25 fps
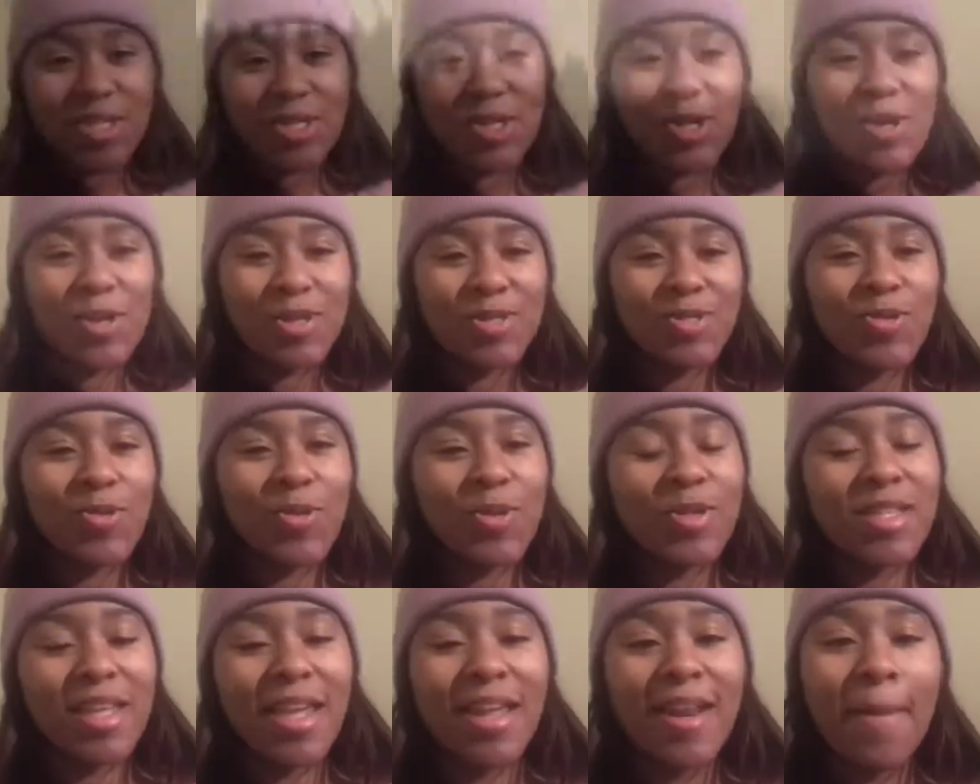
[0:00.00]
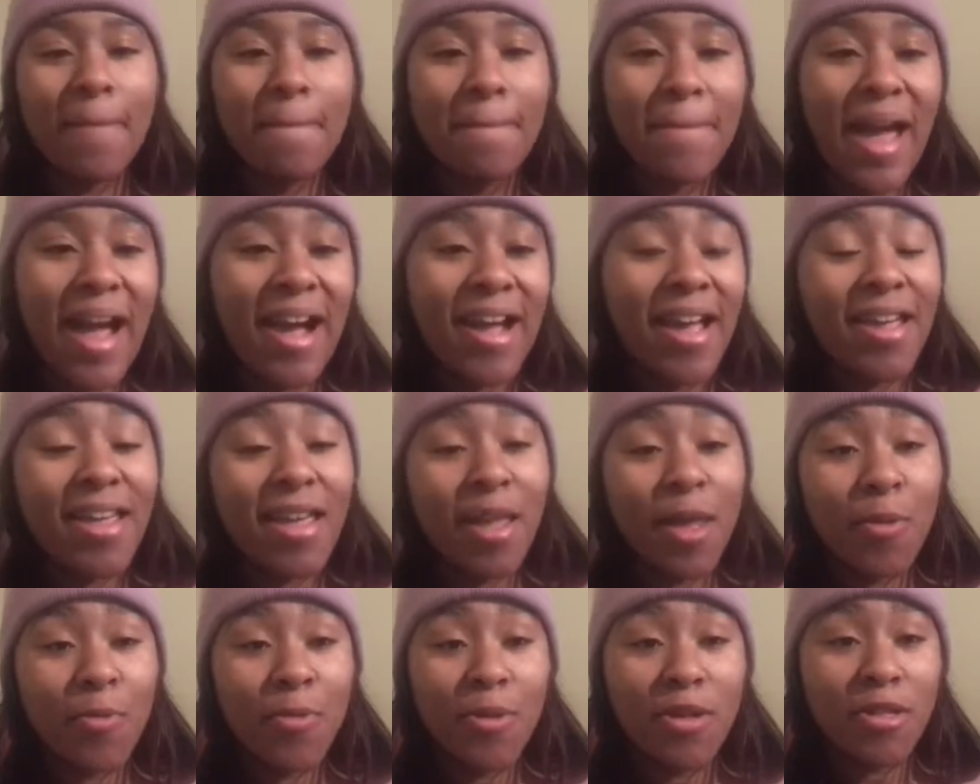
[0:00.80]
your girl Jules, and I'm back
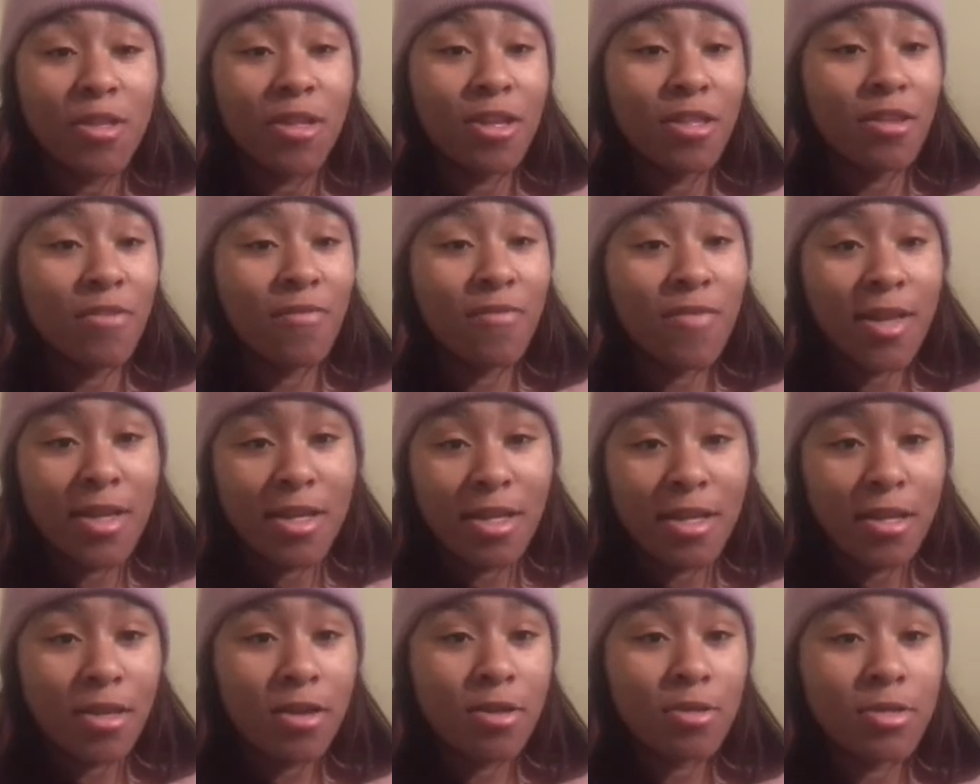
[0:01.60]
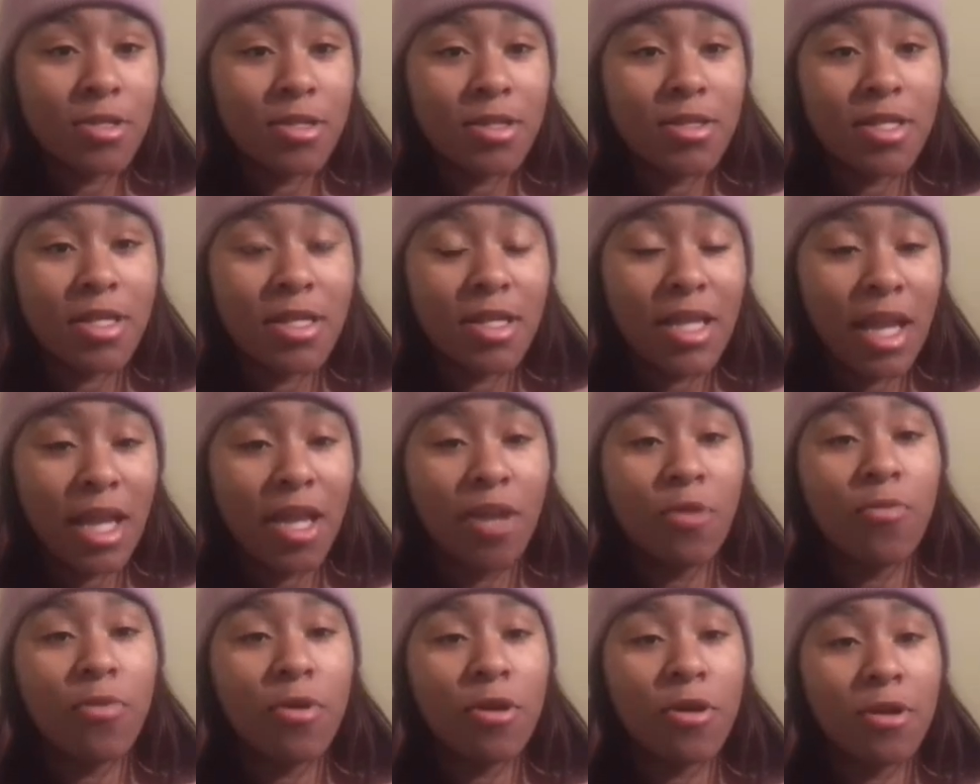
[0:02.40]
again with another video. So
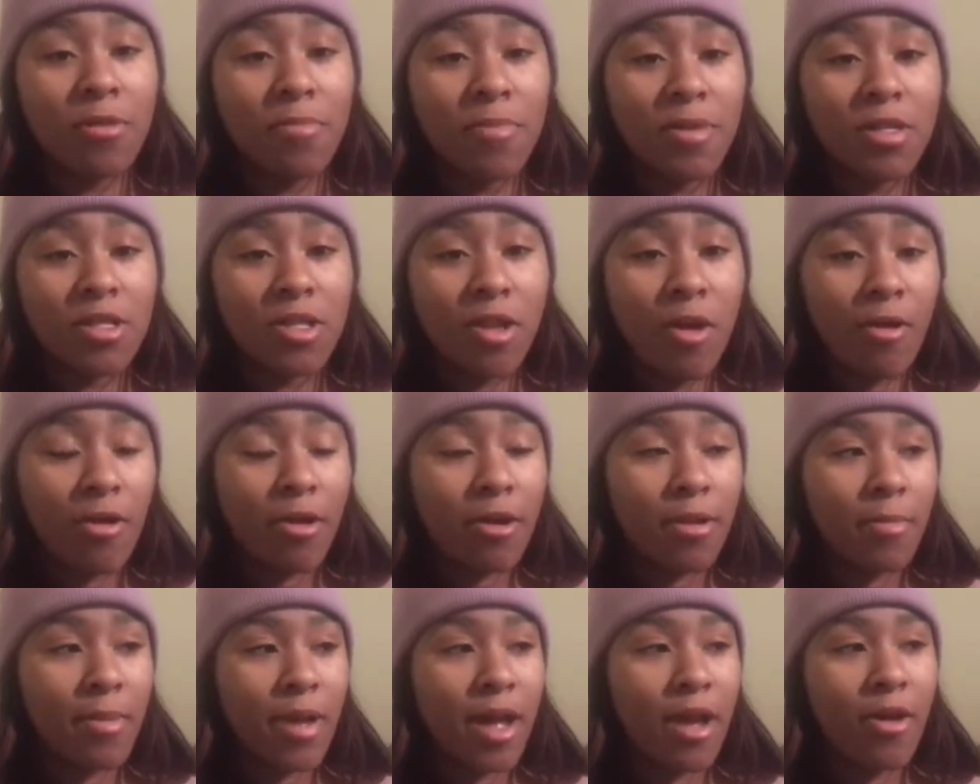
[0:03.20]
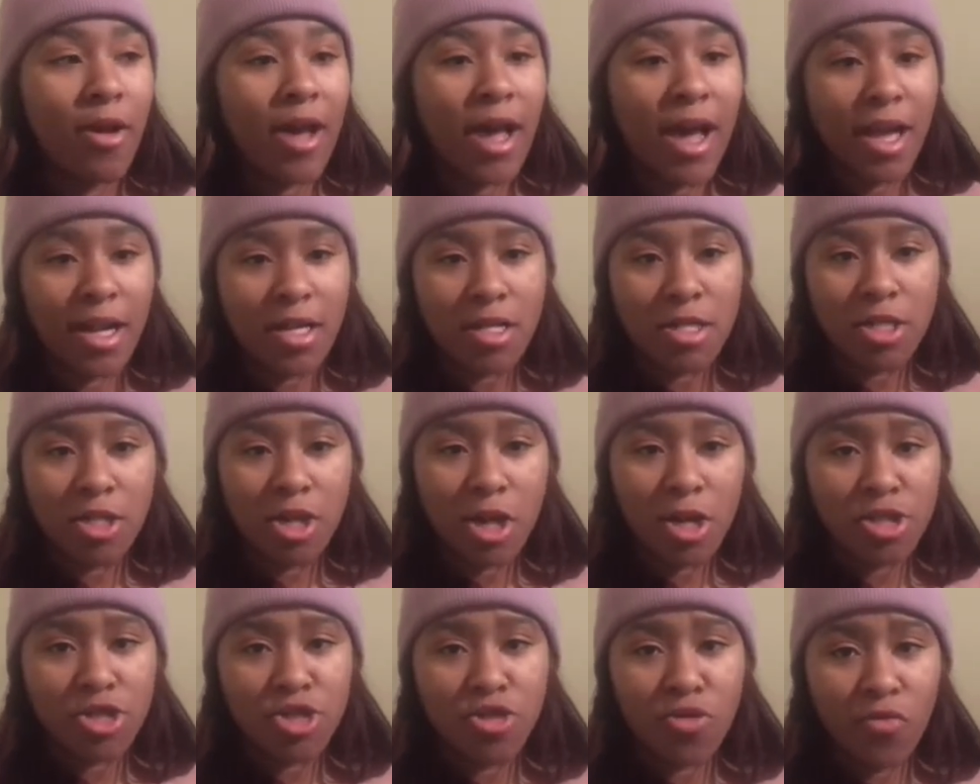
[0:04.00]
today we're going to be talking about how to
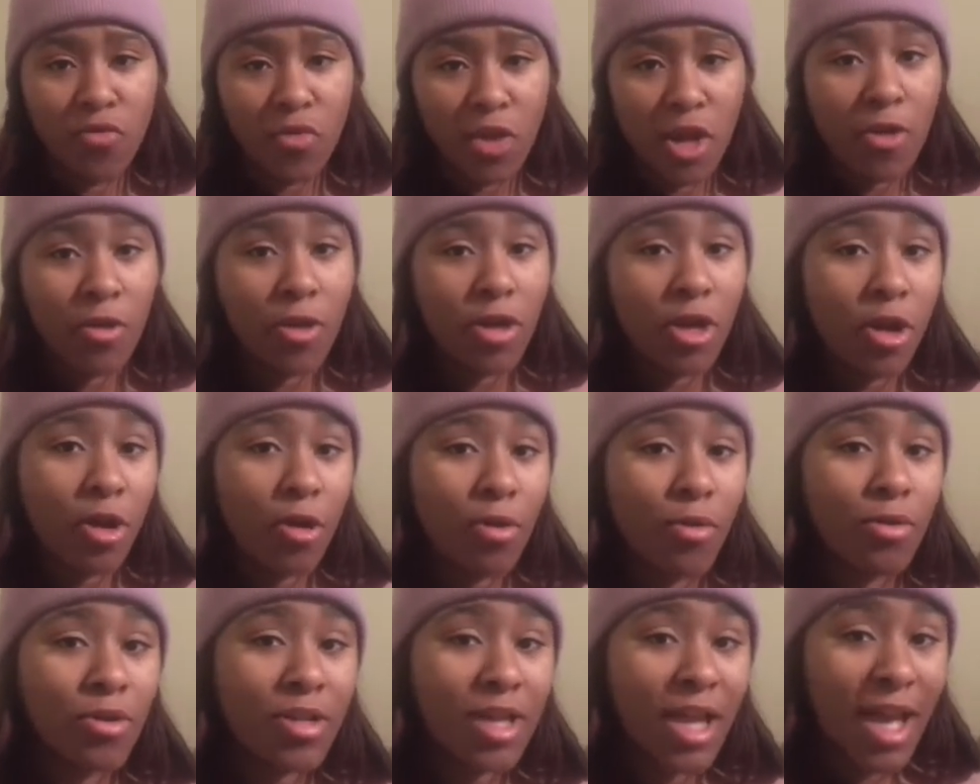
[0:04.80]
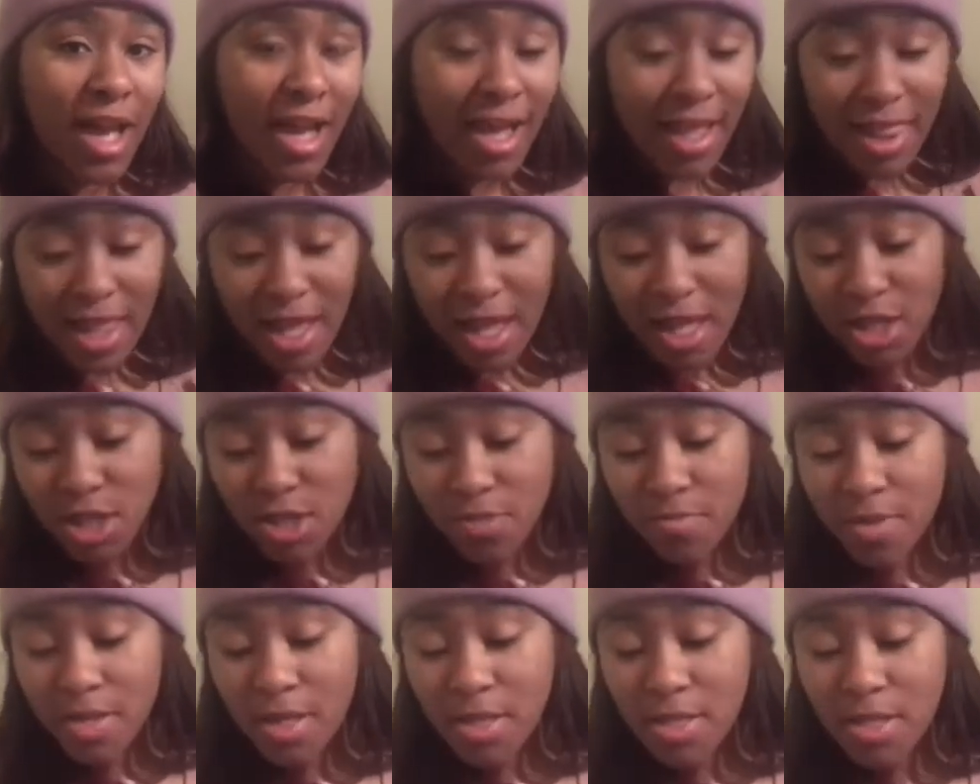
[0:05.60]
start your very own eyelash
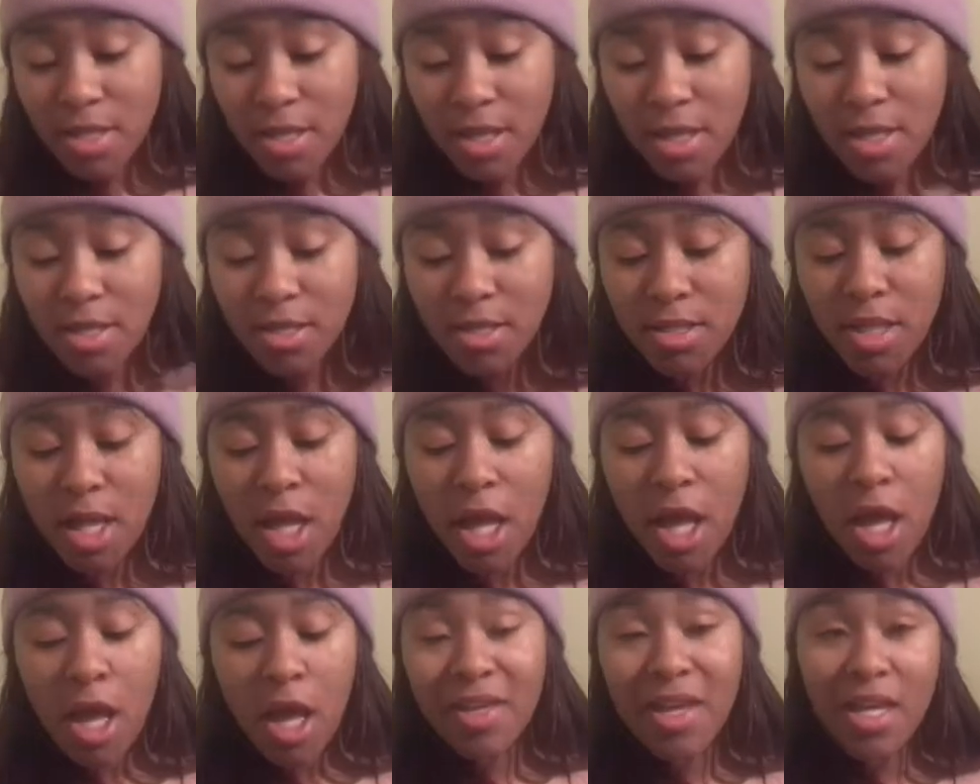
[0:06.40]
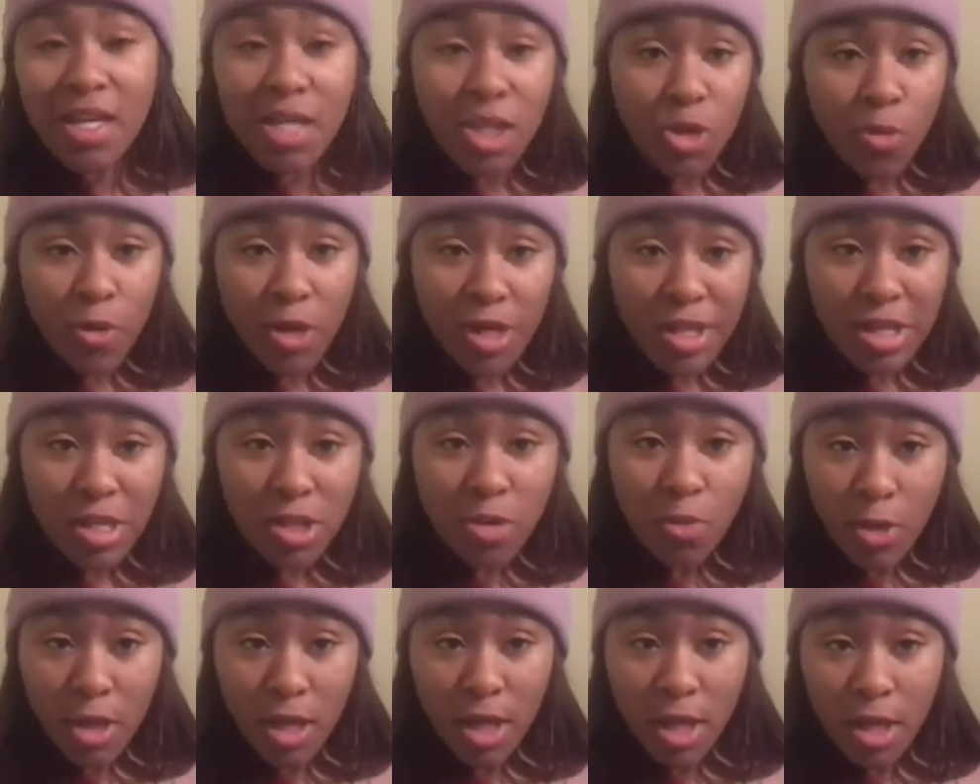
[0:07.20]
business in
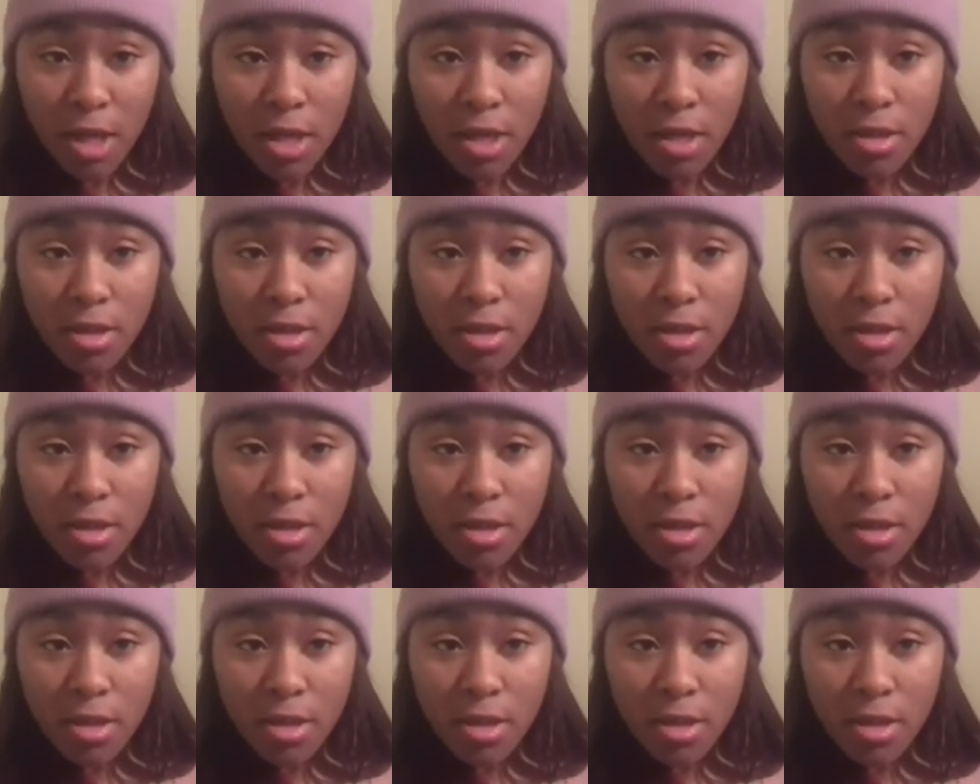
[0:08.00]
2020.